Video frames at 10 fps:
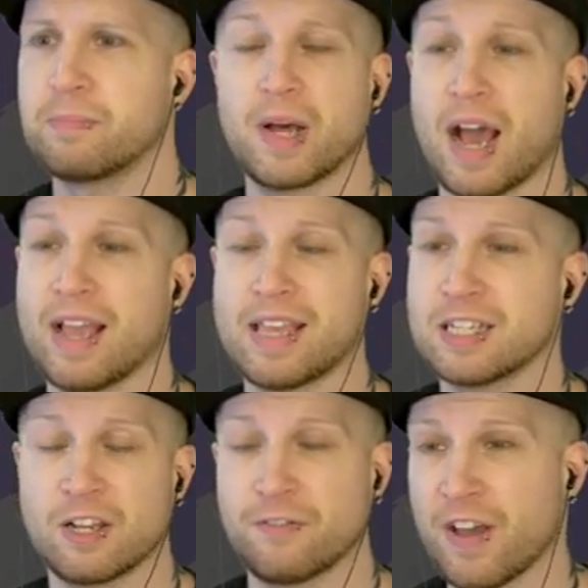but I
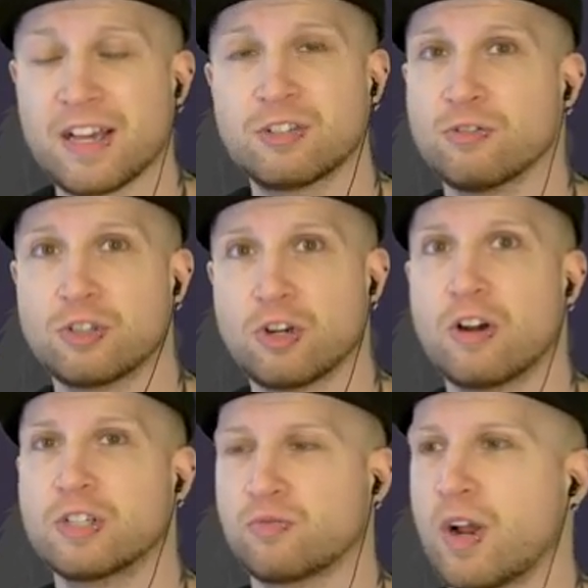guess a faster
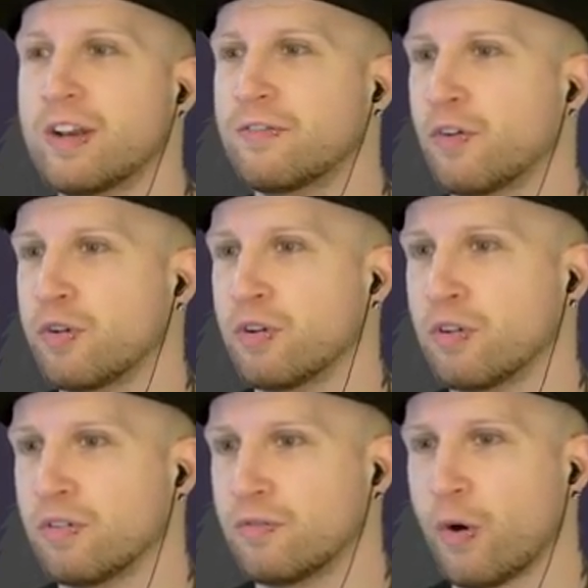charge rate for
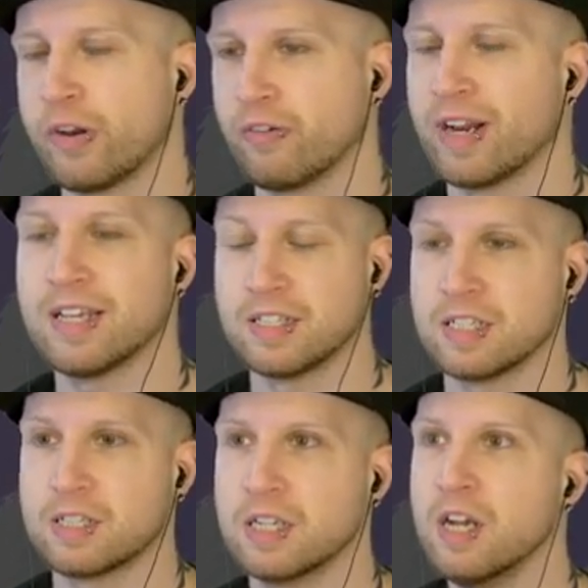your Void Grenades
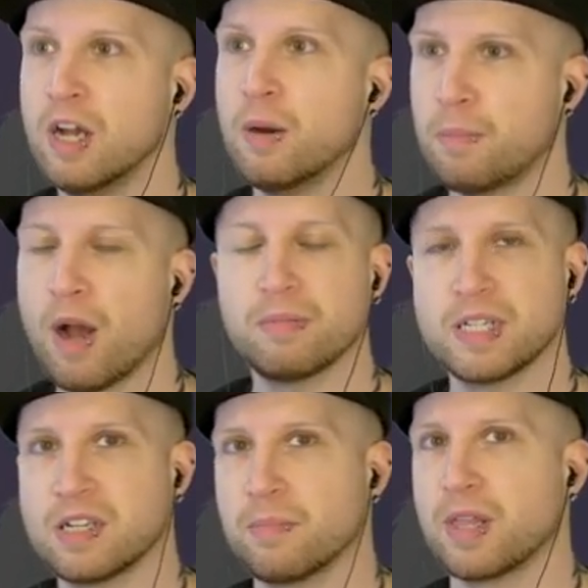is...
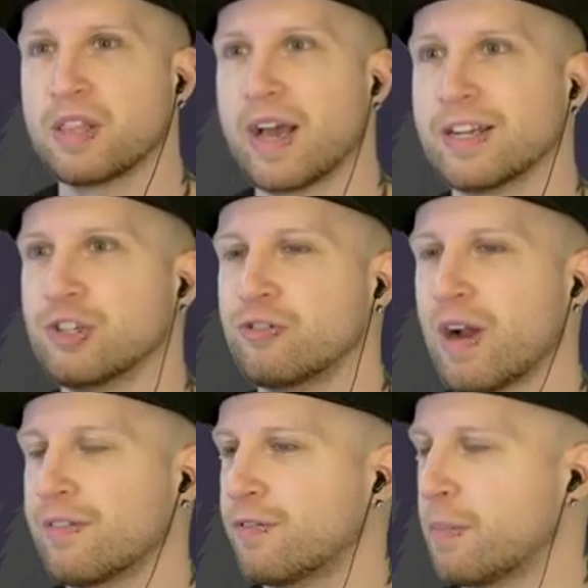probably something that I should
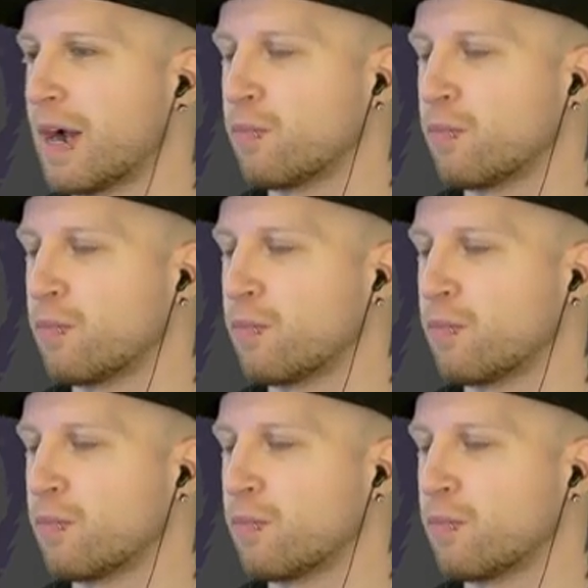grab for my